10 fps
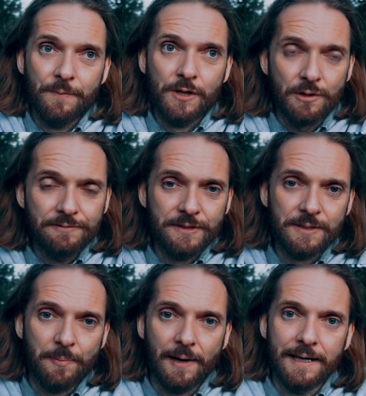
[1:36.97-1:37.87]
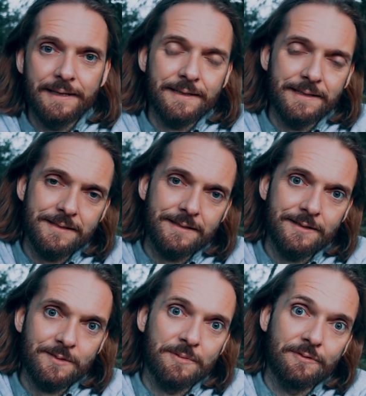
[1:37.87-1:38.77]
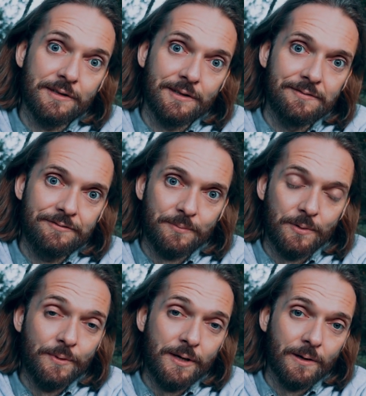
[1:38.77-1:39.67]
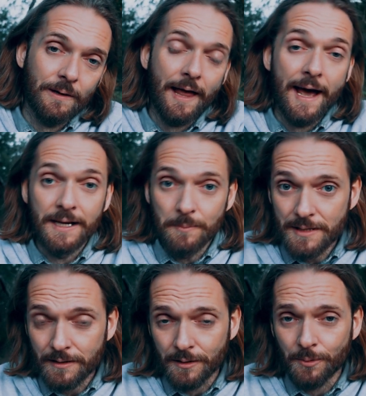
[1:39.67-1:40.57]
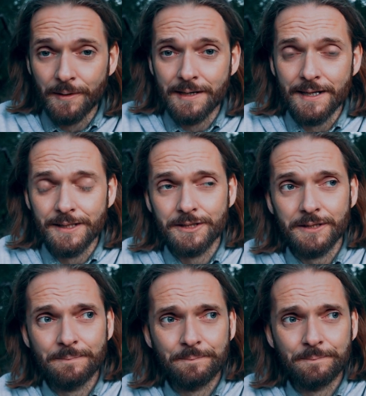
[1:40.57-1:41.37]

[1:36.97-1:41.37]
governed by is the spirit of what we call the enemy, the lower nature,